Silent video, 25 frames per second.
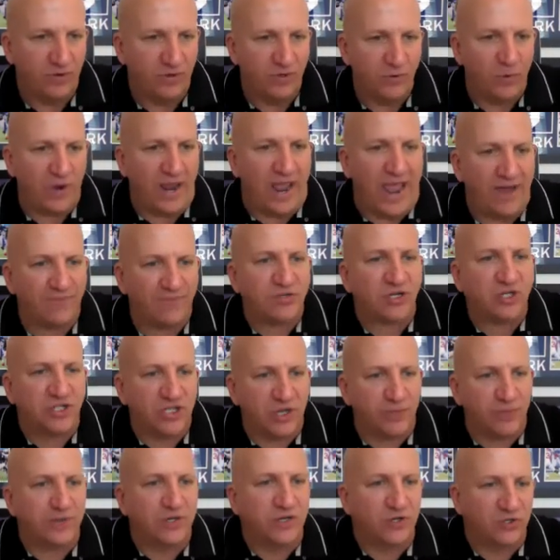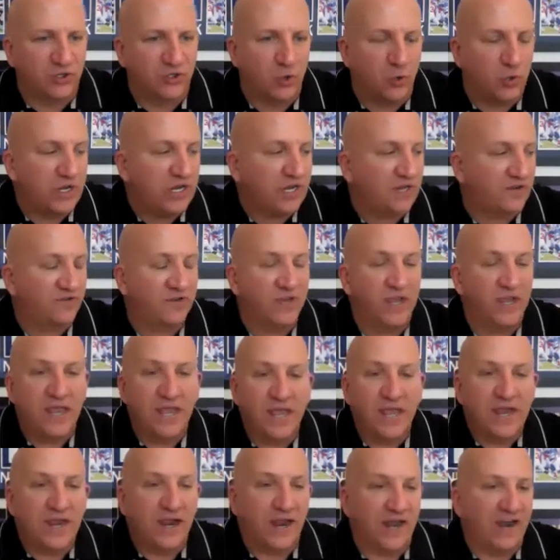We have to ship it in 2 weeks.
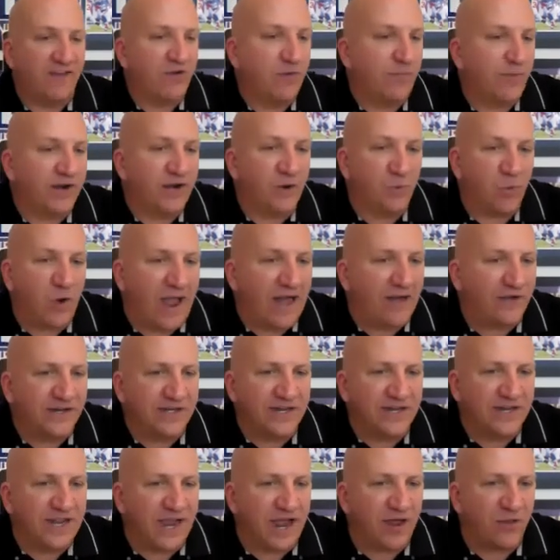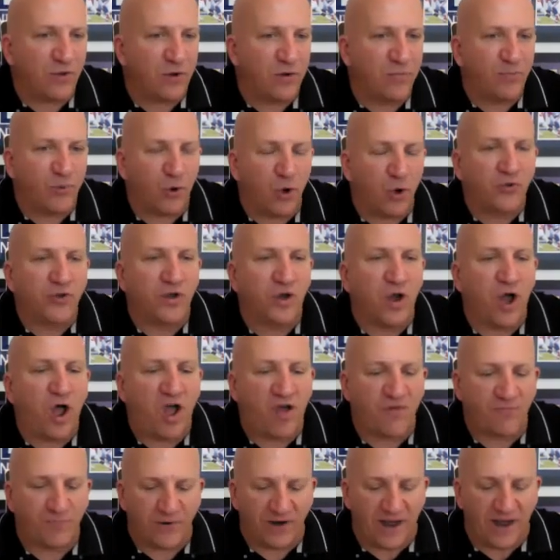And everybody rallied together and pulled it
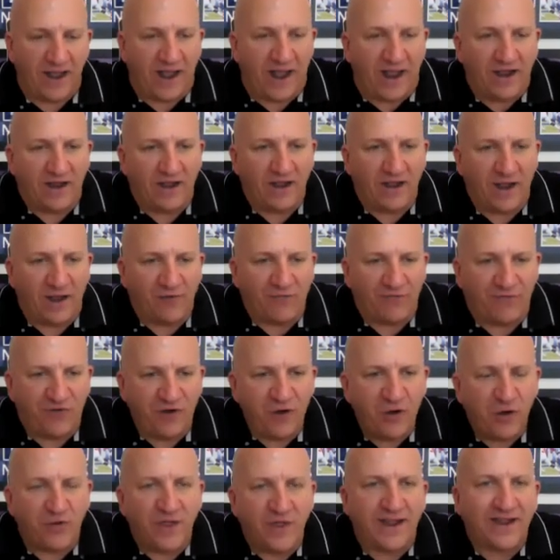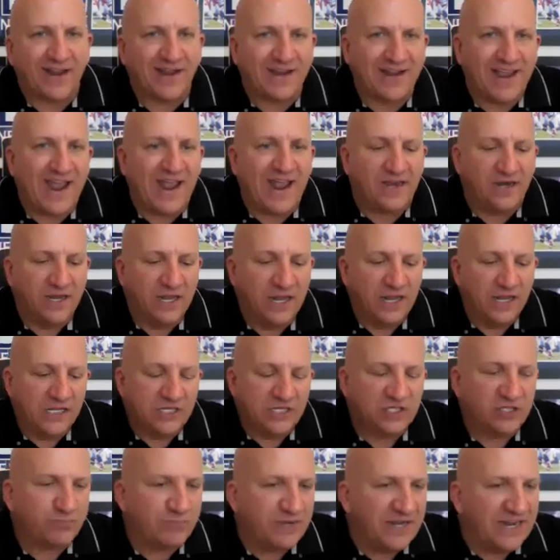off. But I feel like, again,
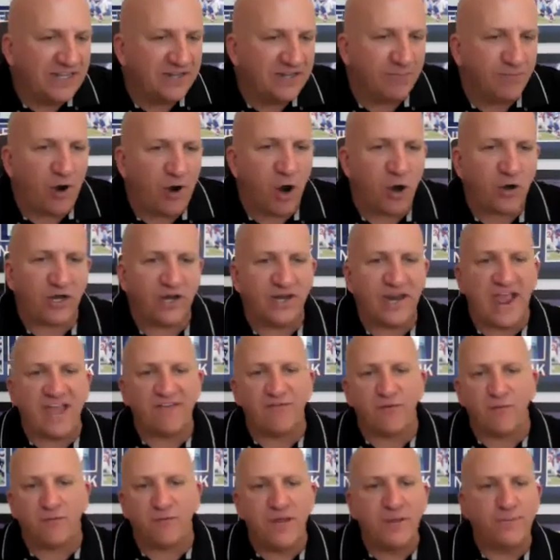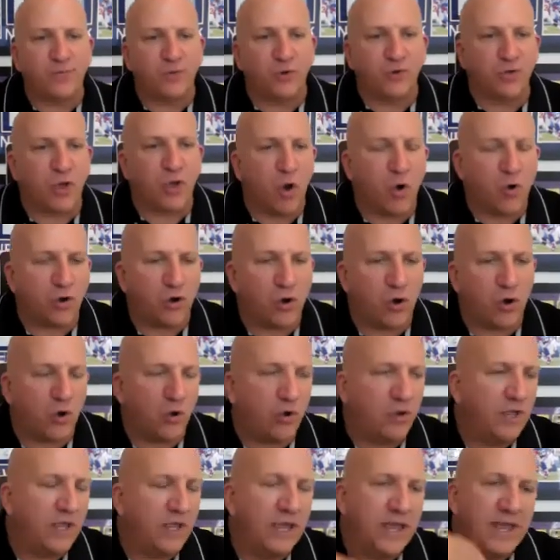speed to market, having people
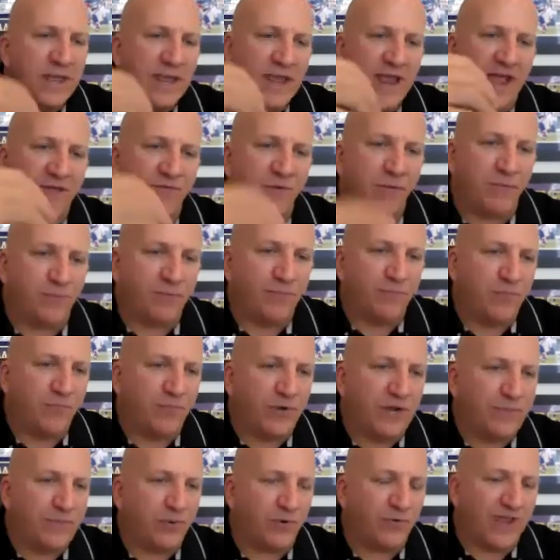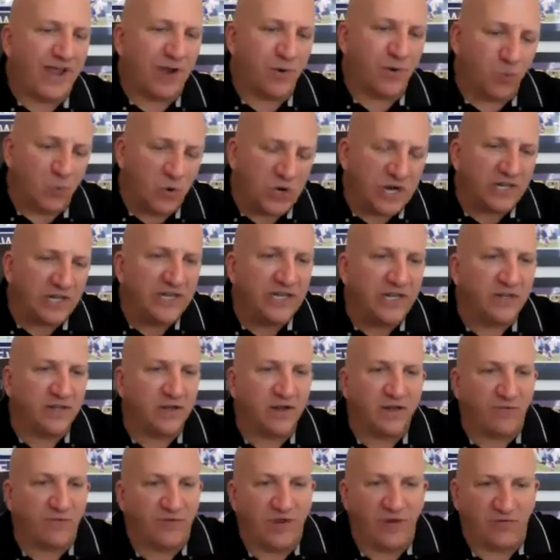local, having people that really,
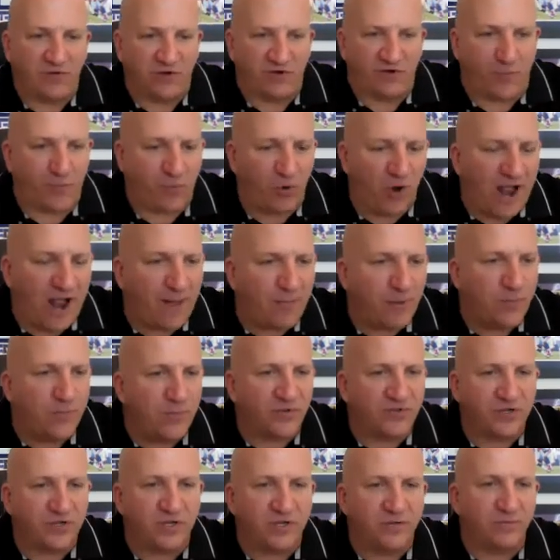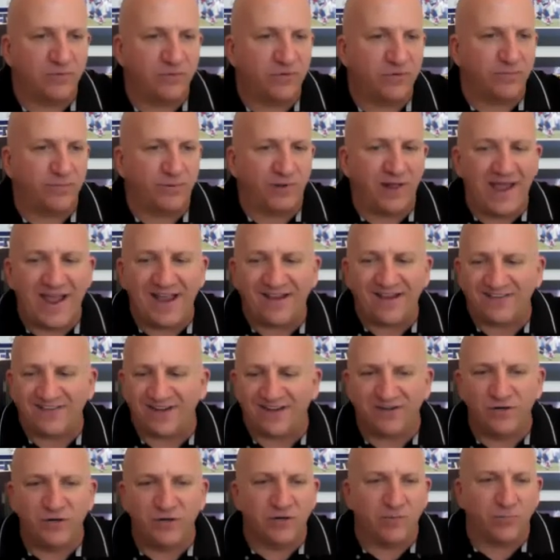if there's a problem with the
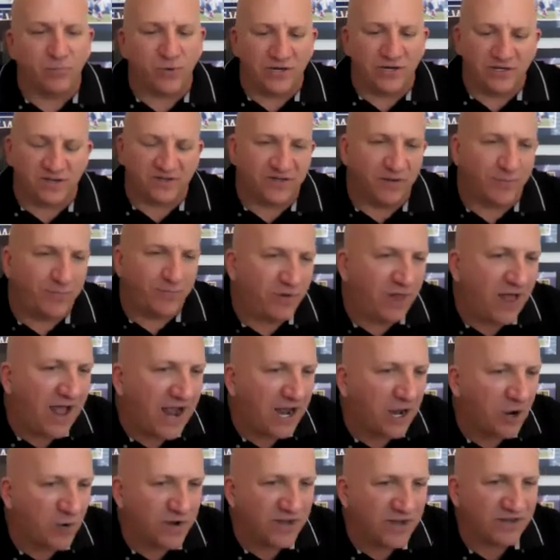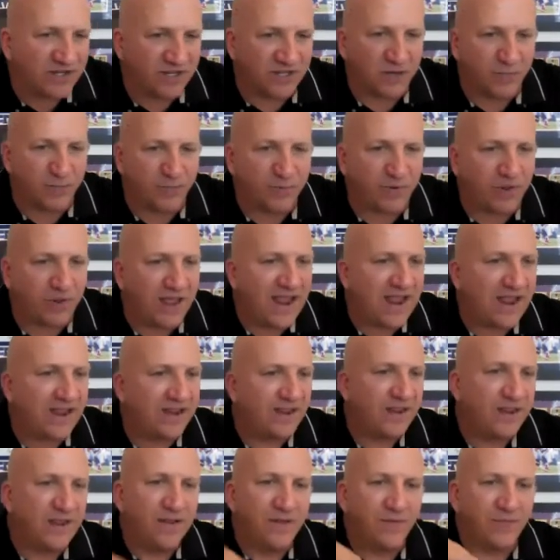plastic, you can bring the supplier into the plant.
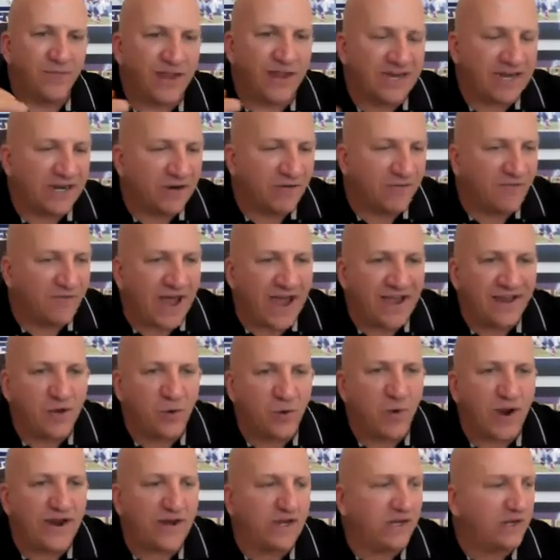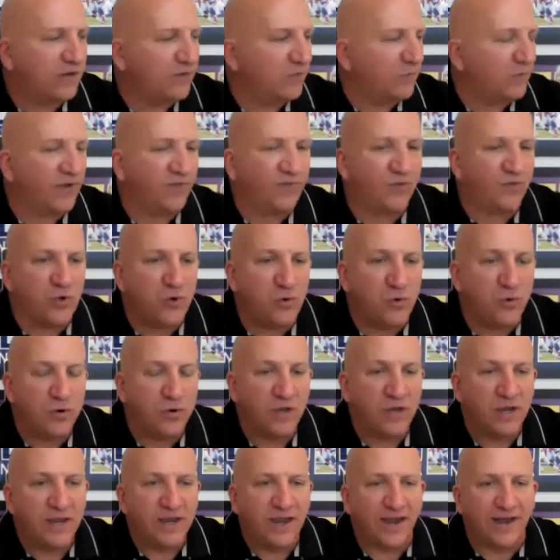They can evaluate it with you.
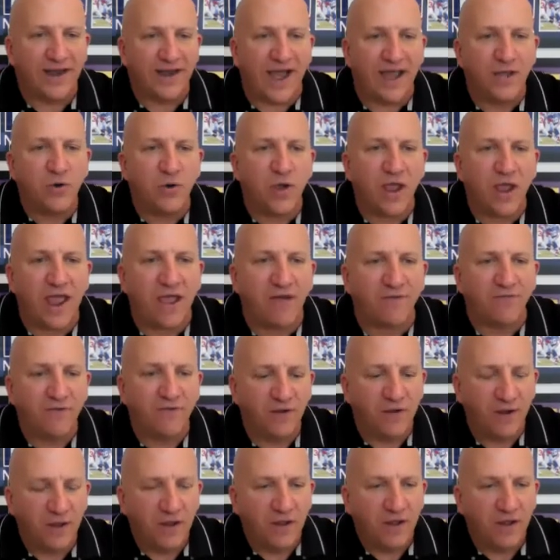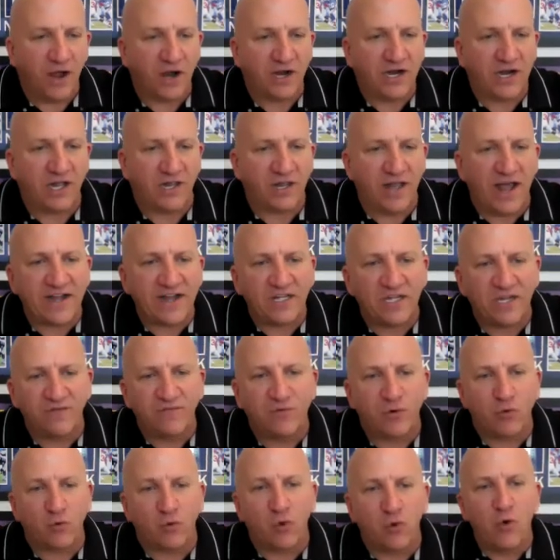And now you have a collective
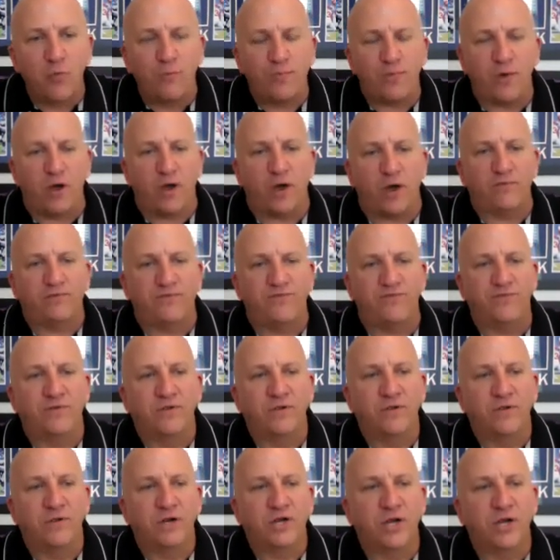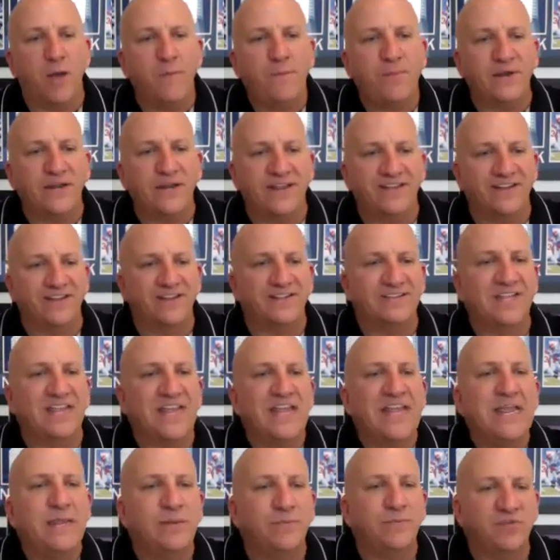group of companies and
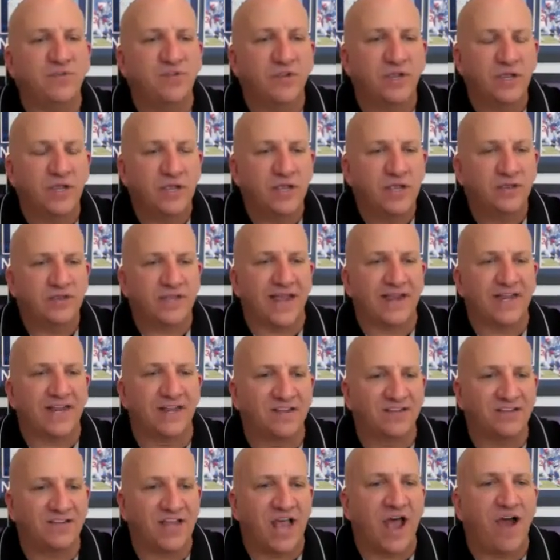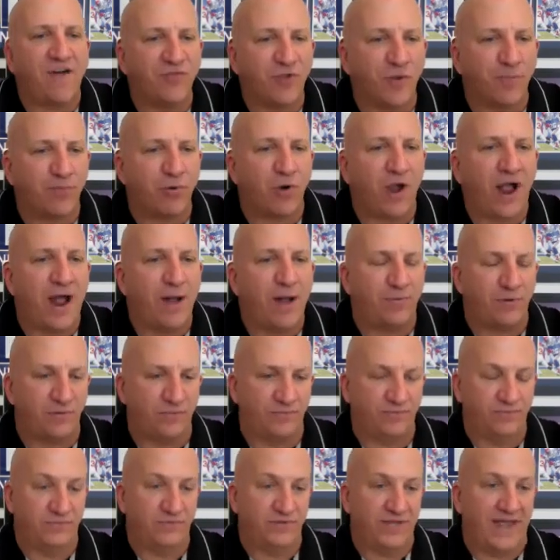teams that can solve the
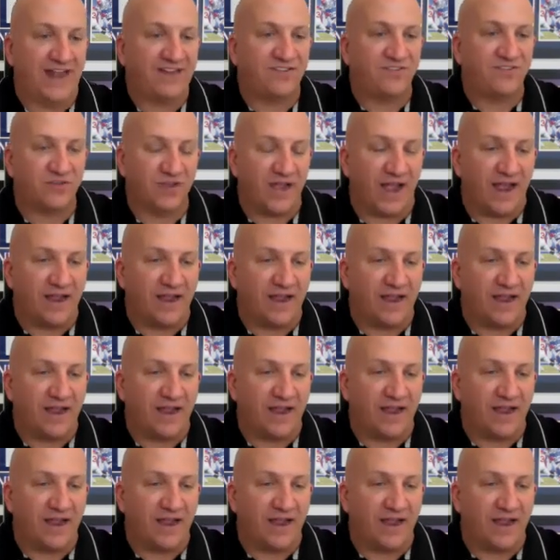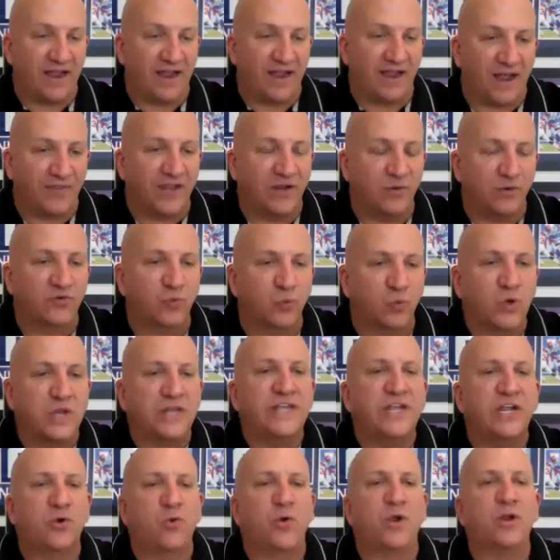problem. That's, I think, what's really
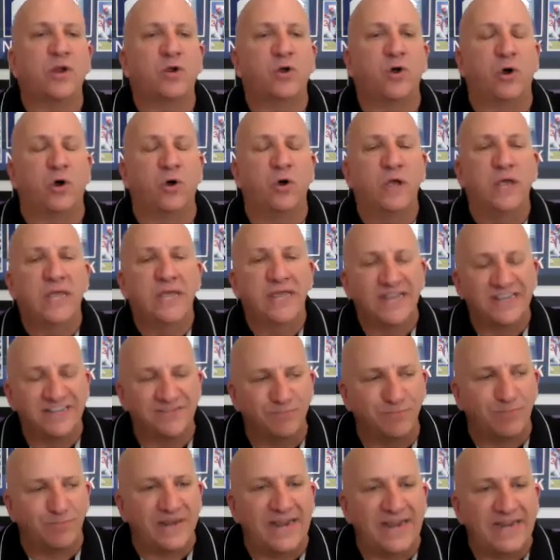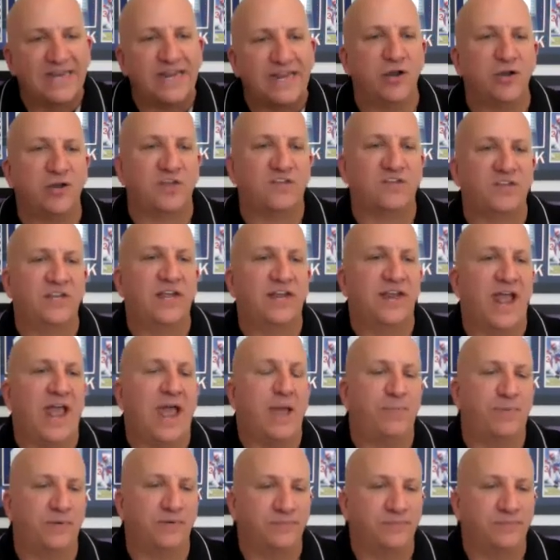critical is being there to see it happen.